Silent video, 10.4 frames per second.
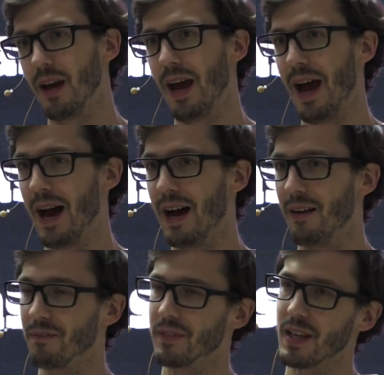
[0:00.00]

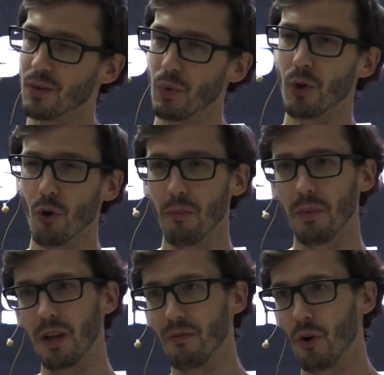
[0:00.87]
And that will
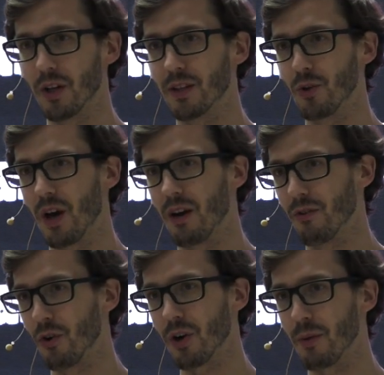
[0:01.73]
normally avoid that you have
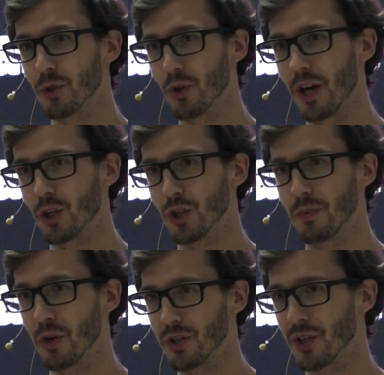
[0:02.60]
long garbage collections
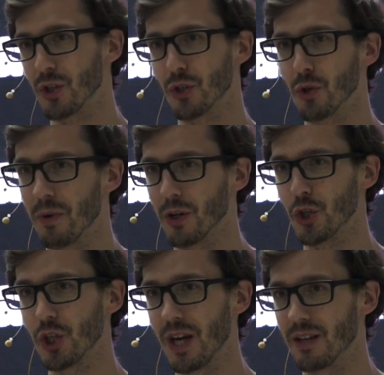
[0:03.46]
because there's not so
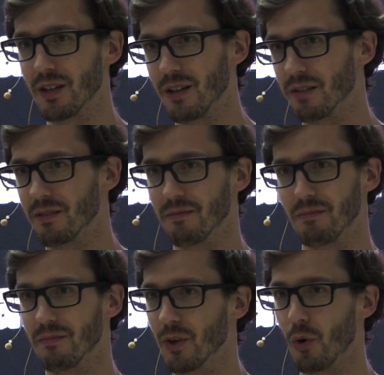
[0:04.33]
much data
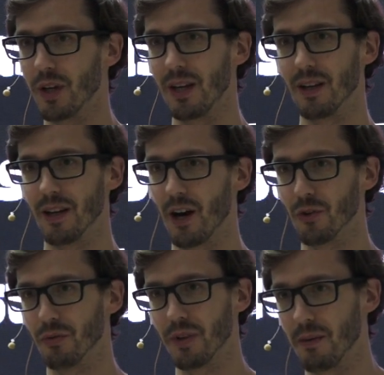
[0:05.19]
going in and
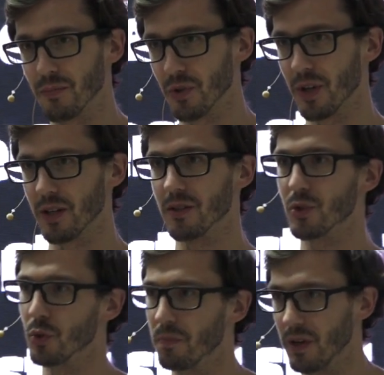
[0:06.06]
out of them, so that
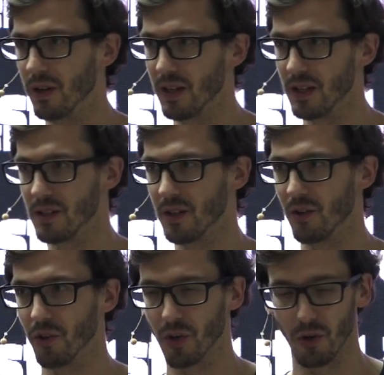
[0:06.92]
should be easier
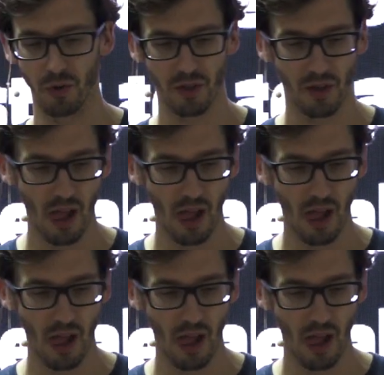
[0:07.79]
on the nodes.